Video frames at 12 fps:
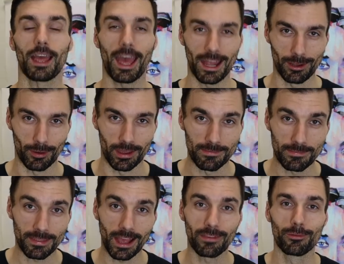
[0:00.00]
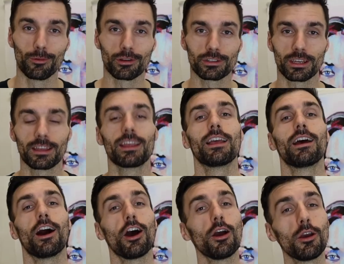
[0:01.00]
Anyway, thanks for watching.
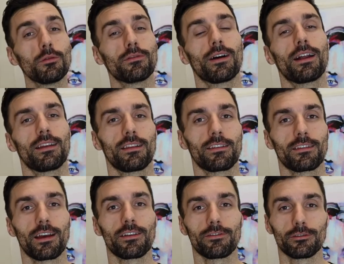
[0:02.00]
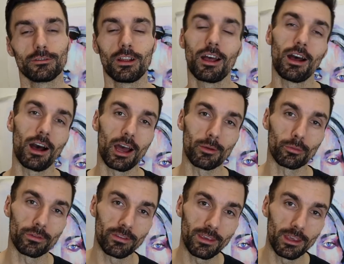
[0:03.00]
I hope you found it insightful. I
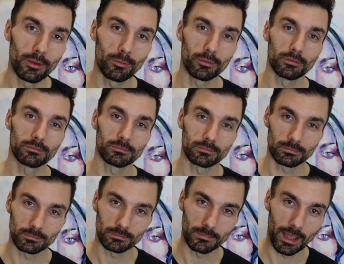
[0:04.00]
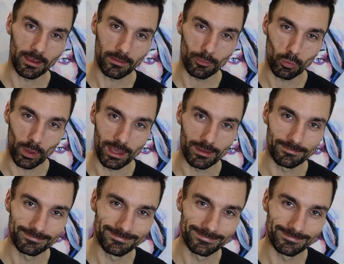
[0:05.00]
will see you all next week.